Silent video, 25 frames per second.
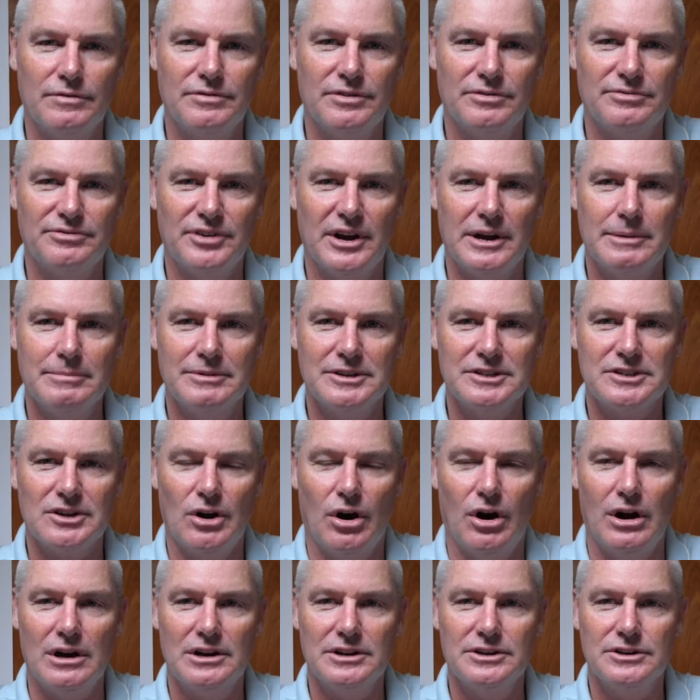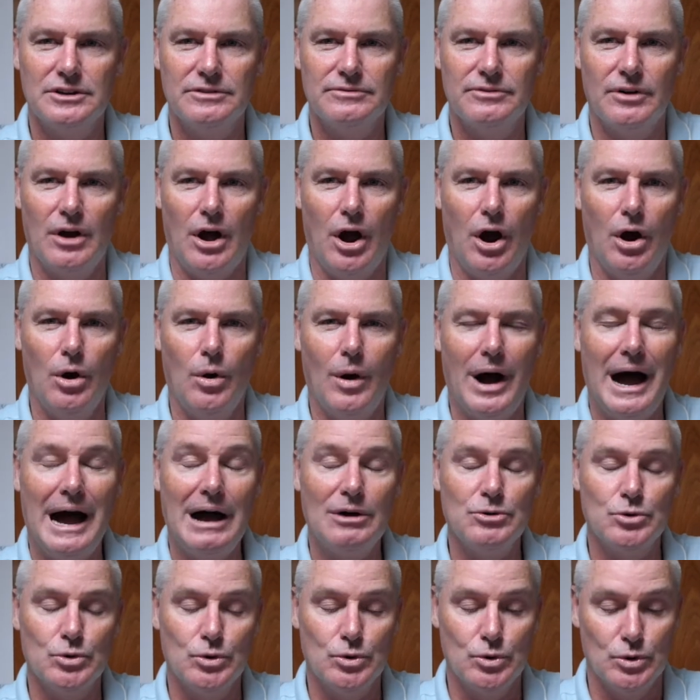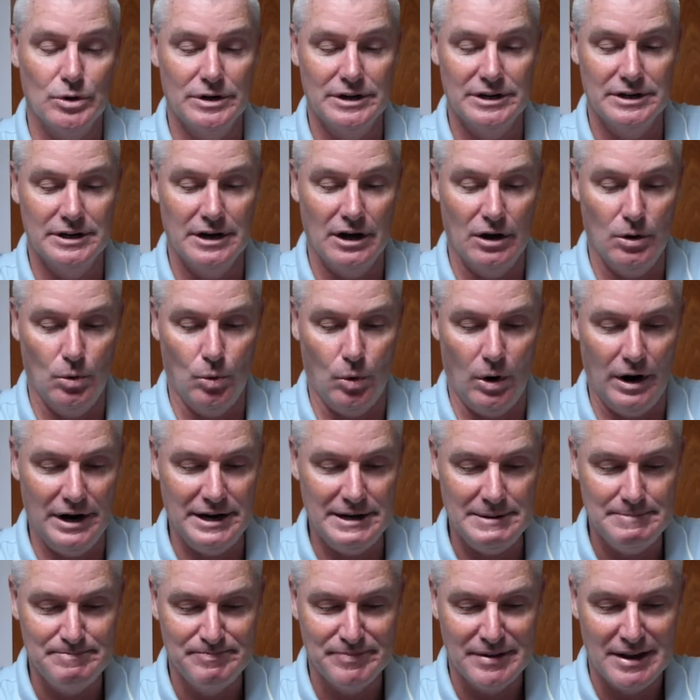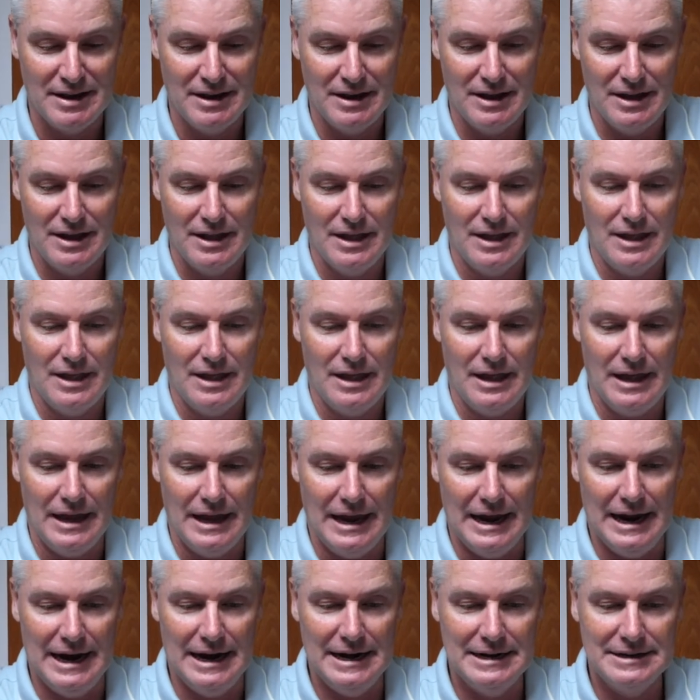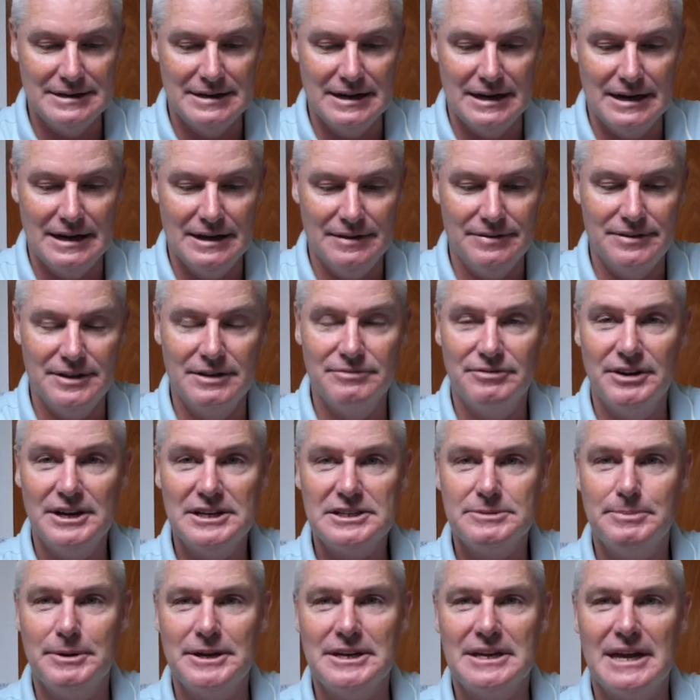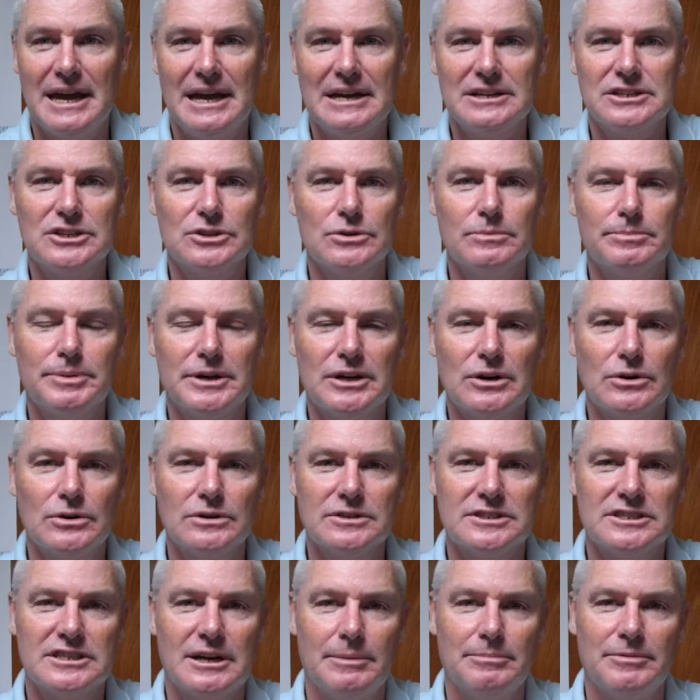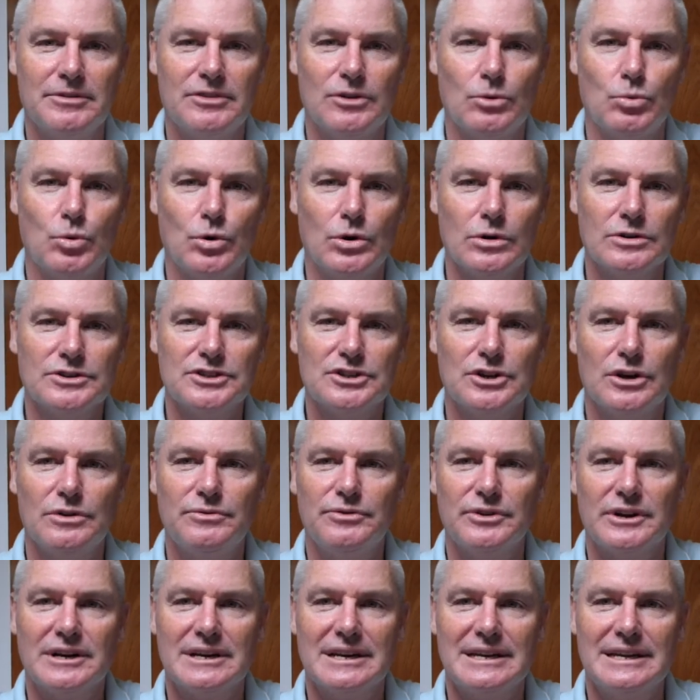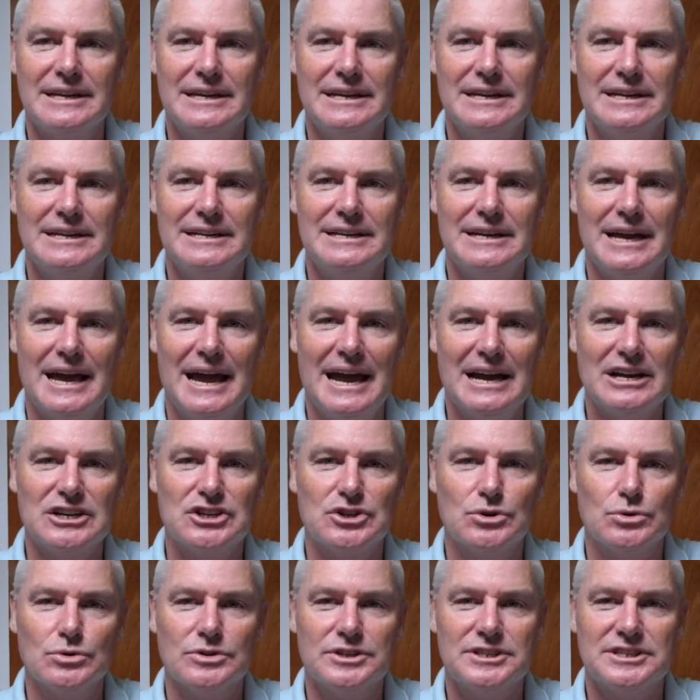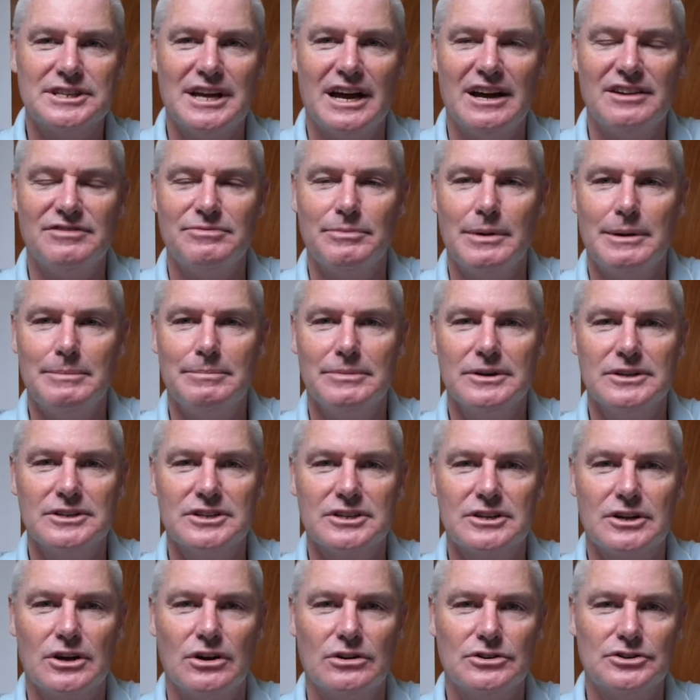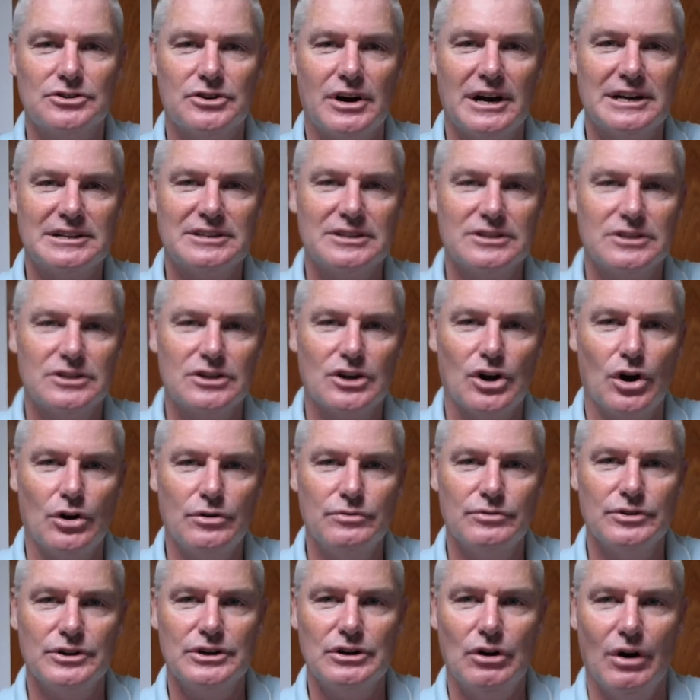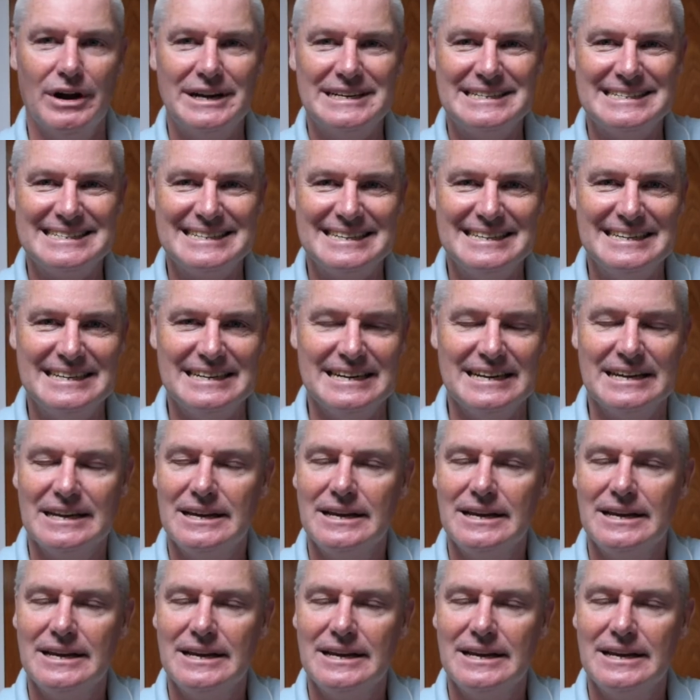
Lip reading: the famous island of Oahu in Hawaii. And the event's been cancelled because some of the World Surfing League actual staff members contracted COVID-19,